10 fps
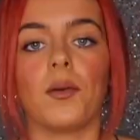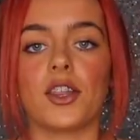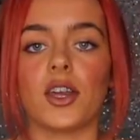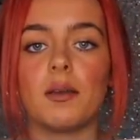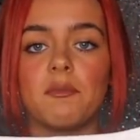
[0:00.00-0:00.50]

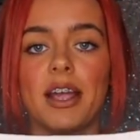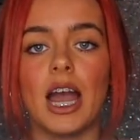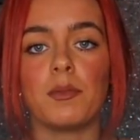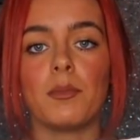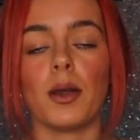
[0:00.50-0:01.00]
which I am very
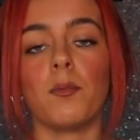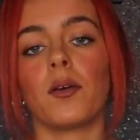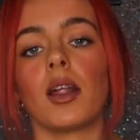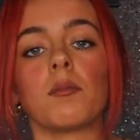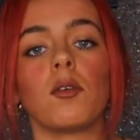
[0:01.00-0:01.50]
happy about,
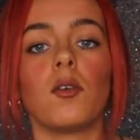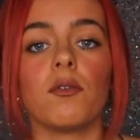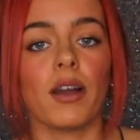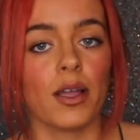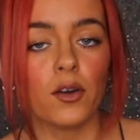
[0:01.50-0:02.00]
but I'm
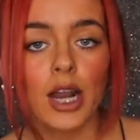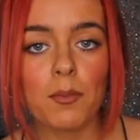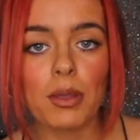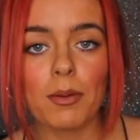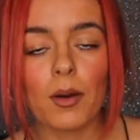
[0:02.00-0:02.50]
very
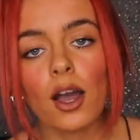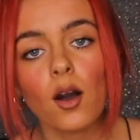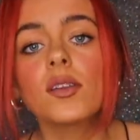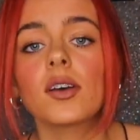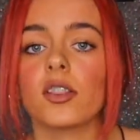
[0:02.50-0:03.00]
unhappy about. I
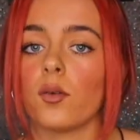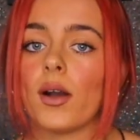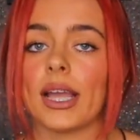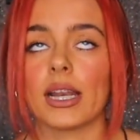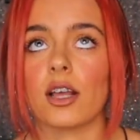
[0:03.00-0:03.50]
also got the
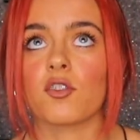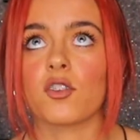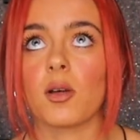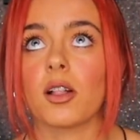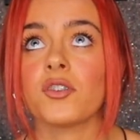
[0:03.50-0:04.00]
white in an extra
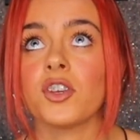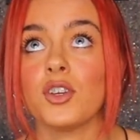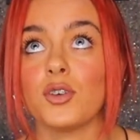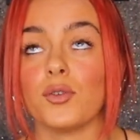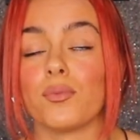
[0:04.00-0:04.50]
small
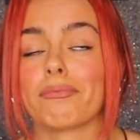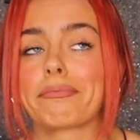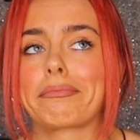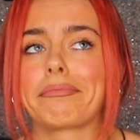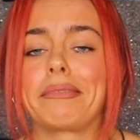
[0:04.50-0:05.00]
too,
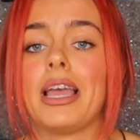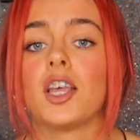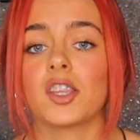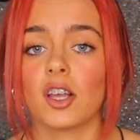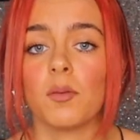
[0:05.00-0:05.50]

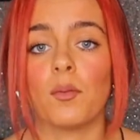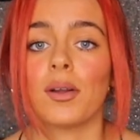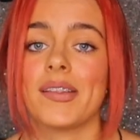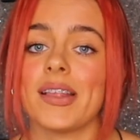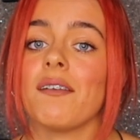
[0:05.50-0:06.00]
so I'm gonna be
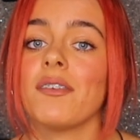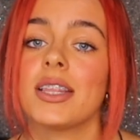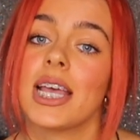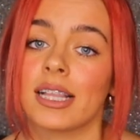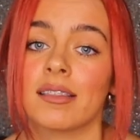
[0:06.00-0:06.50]
wearing this every
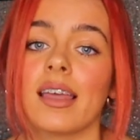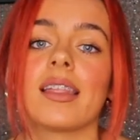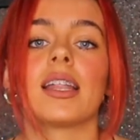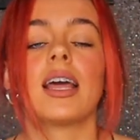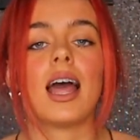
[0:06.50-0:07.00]
second day then.